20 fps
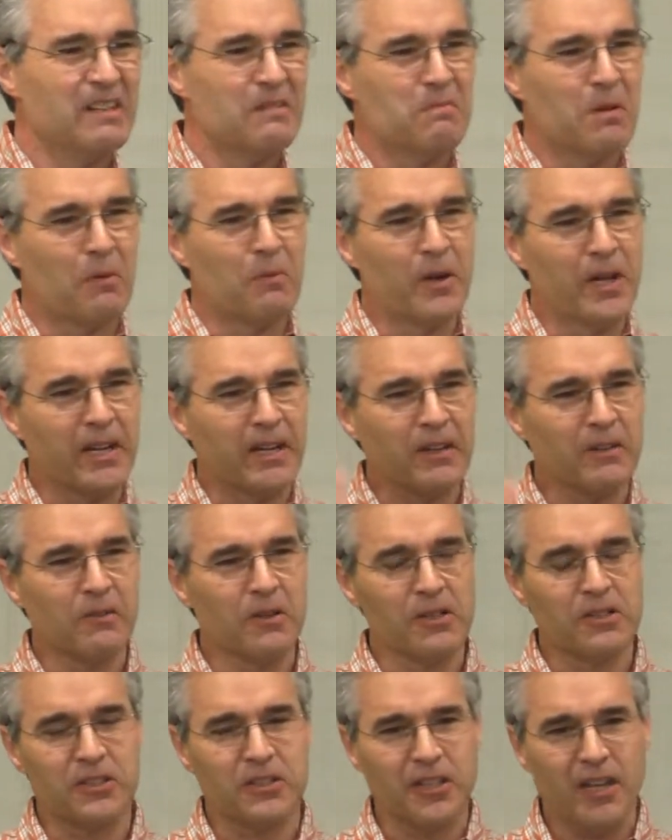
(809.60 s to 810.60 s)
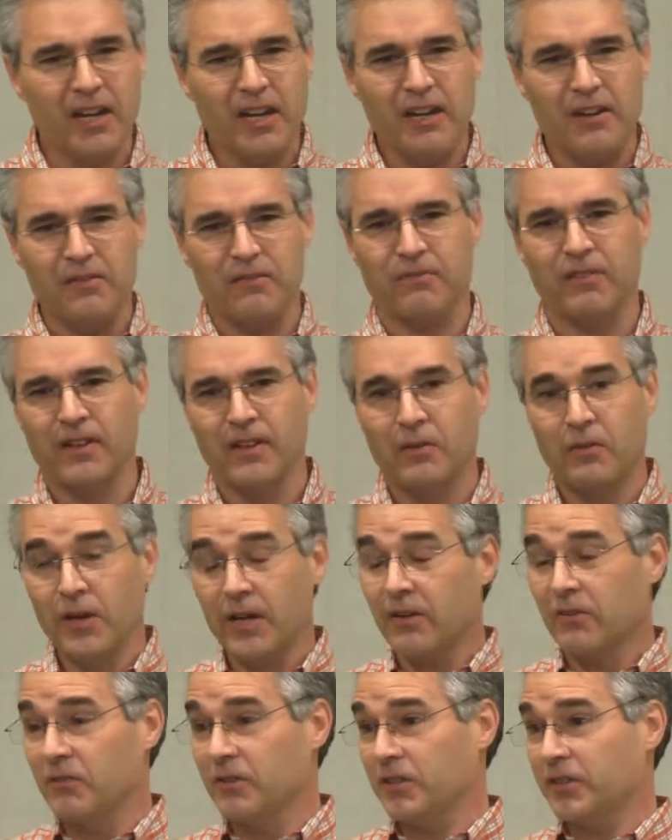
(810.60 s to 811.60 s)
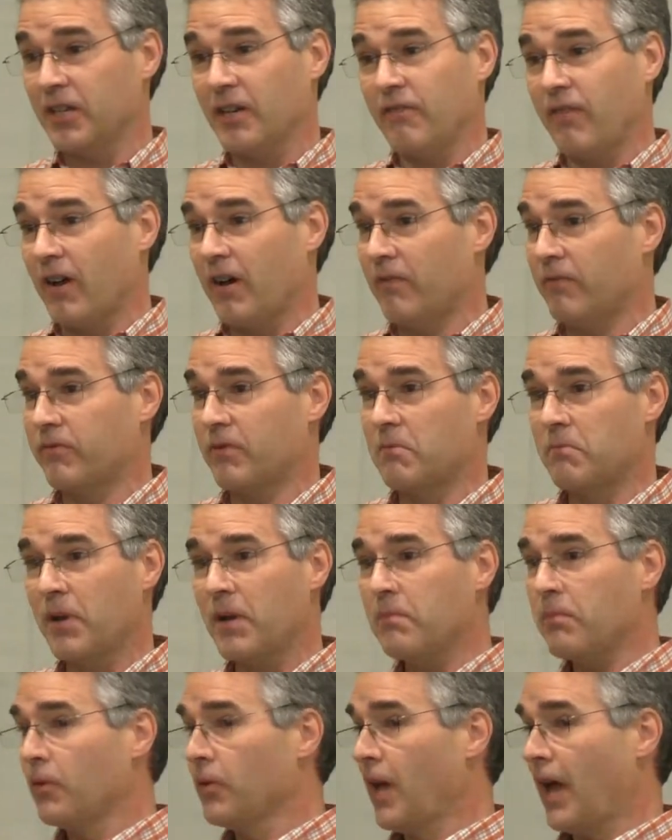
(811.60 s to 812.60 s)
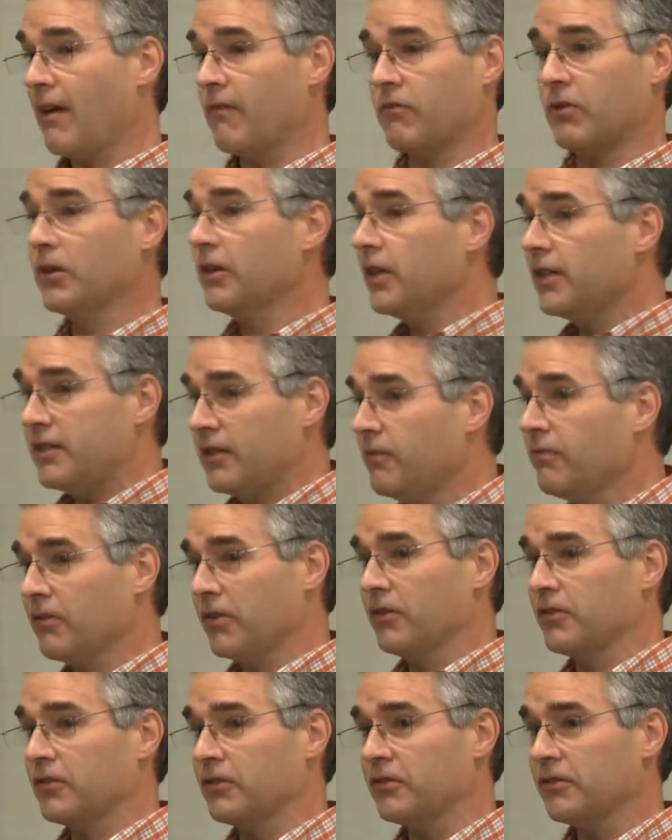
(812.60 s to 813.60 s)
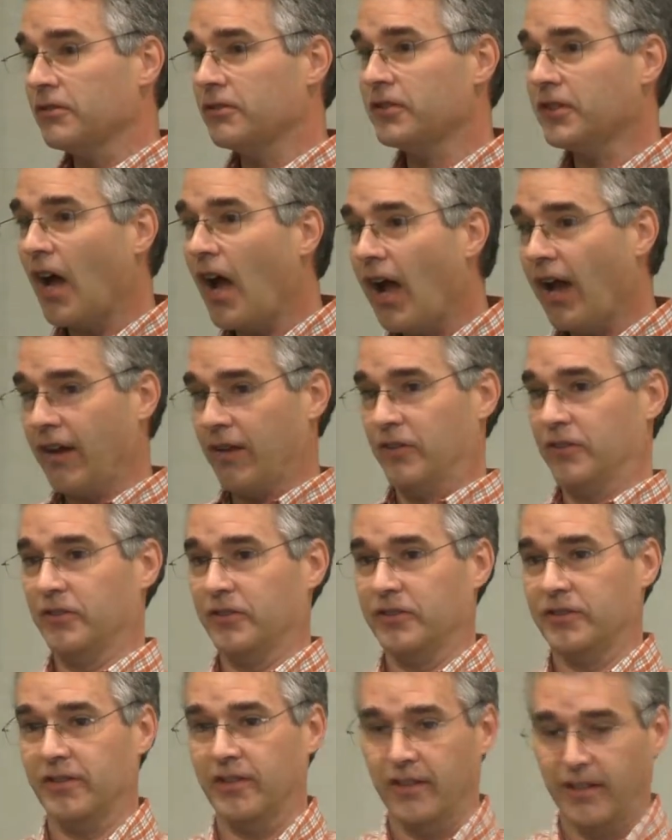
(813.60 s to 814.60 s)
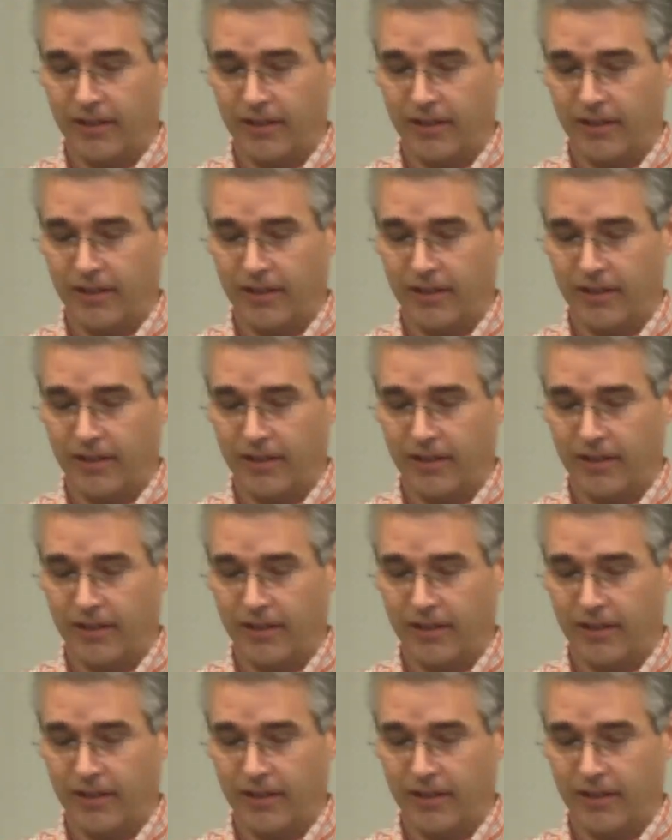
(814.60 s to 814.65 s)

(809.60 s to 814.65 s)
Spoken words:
but we can receive help from people that have really different styles